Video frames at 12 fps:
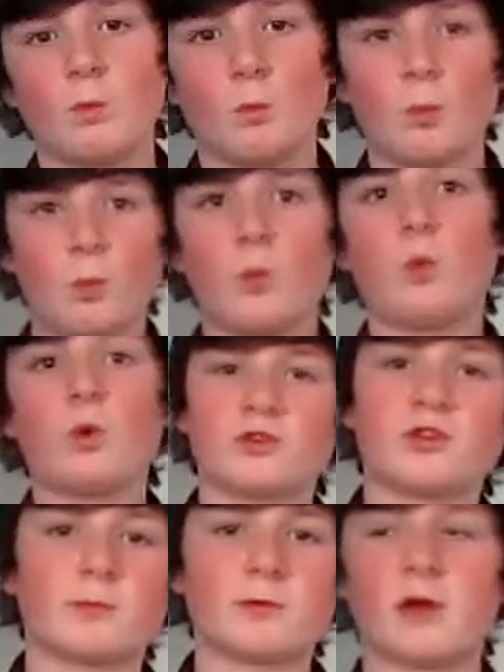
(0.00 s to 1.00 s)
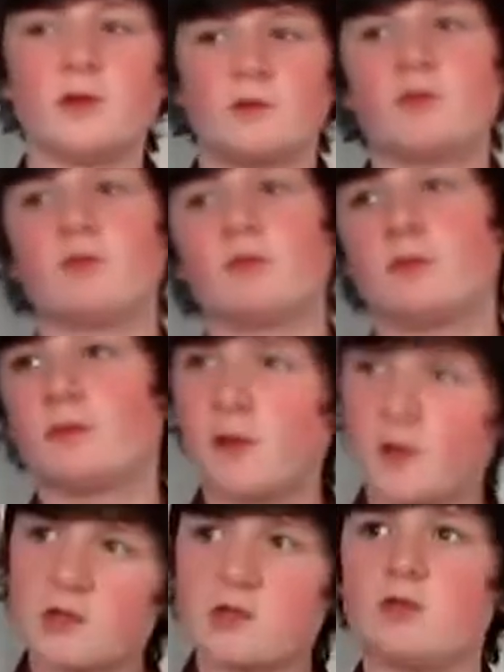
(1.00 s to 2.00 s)
What's up guys, this is
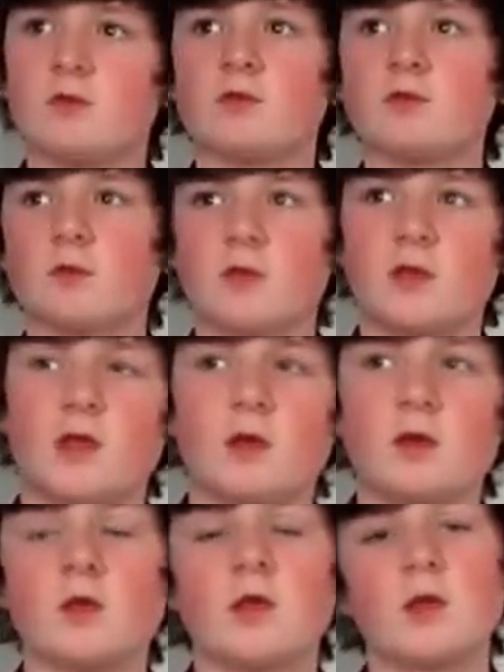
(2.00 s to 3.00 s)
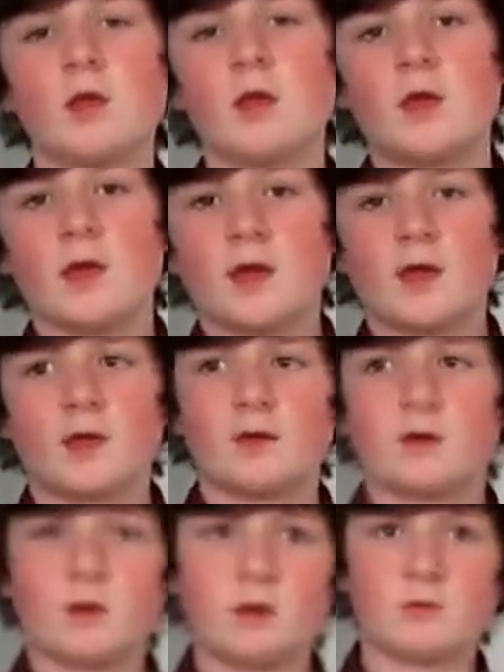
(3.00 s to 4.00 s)
Ashley Tonton here,
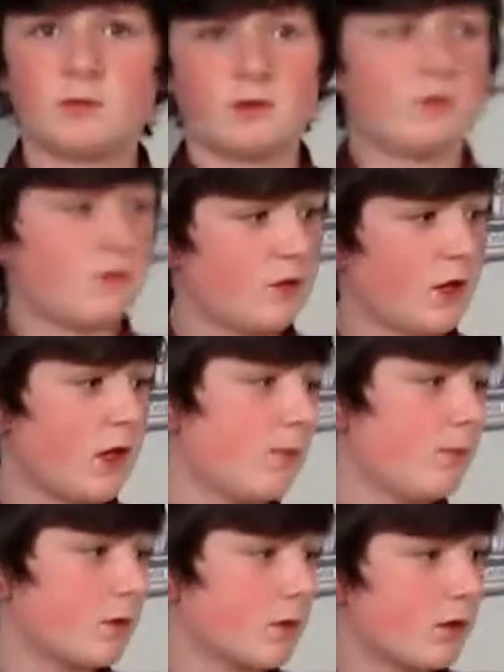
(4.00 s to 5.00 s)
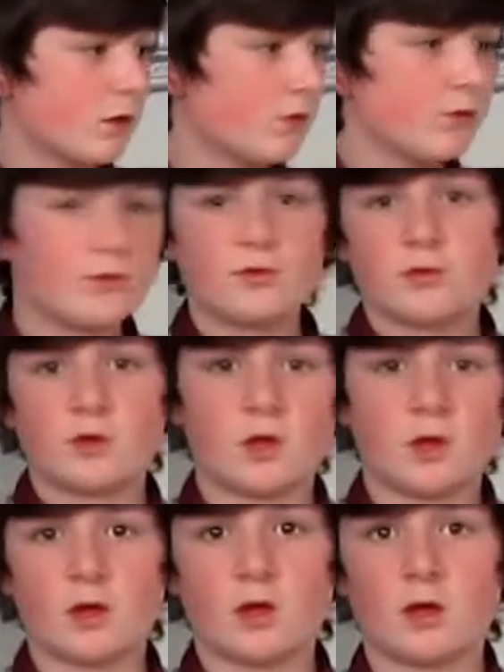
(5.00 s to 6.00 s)
and I'm here today because,
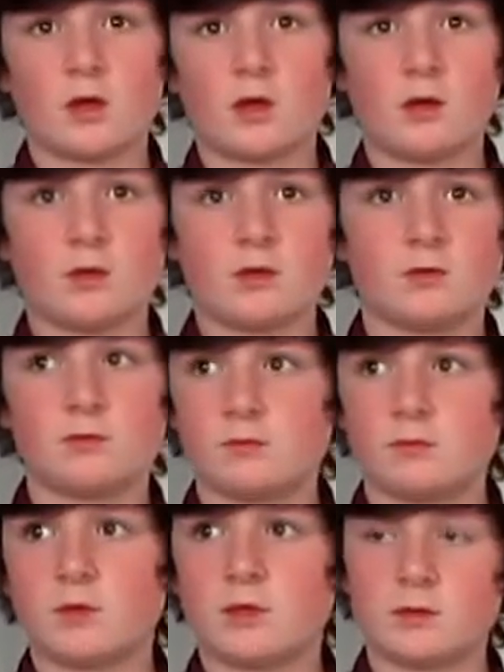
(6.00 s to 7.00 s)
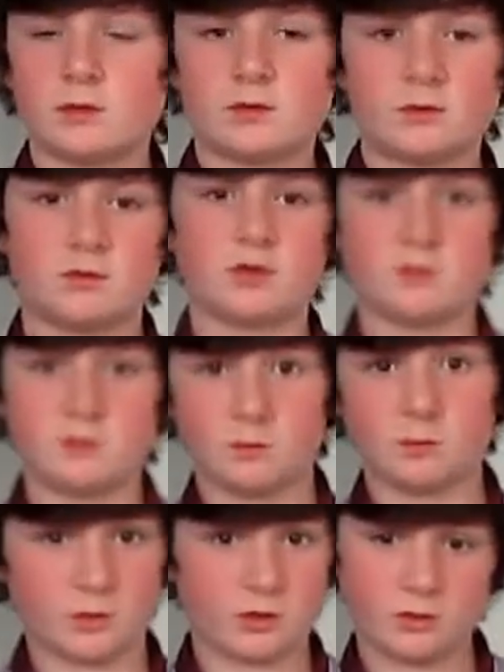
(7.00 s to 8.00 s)
because uh, that's
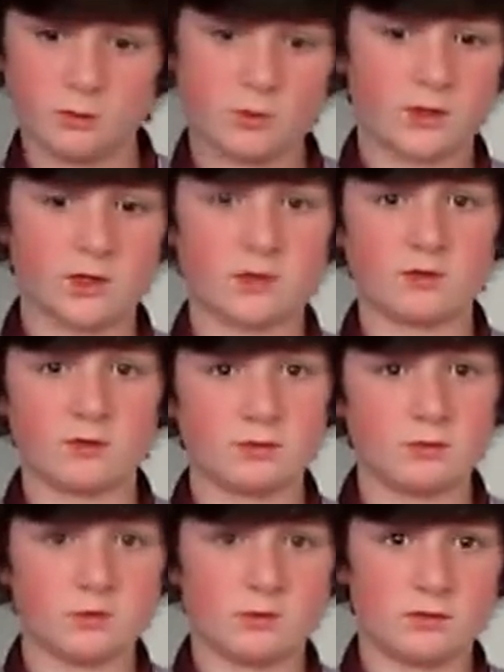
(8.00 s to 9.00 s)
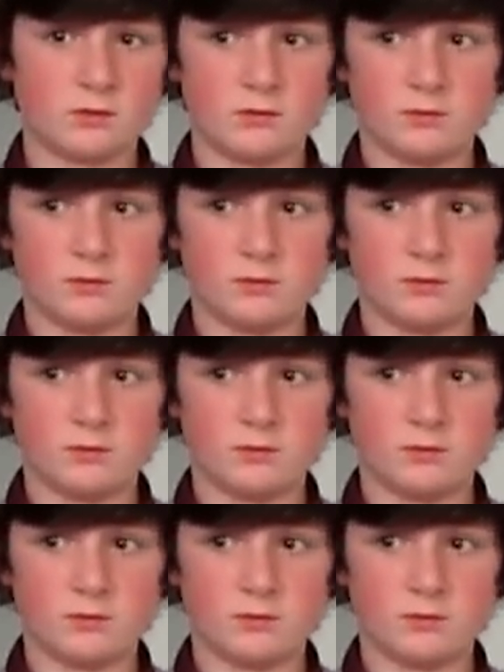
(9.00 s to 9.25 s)
what I do I guess,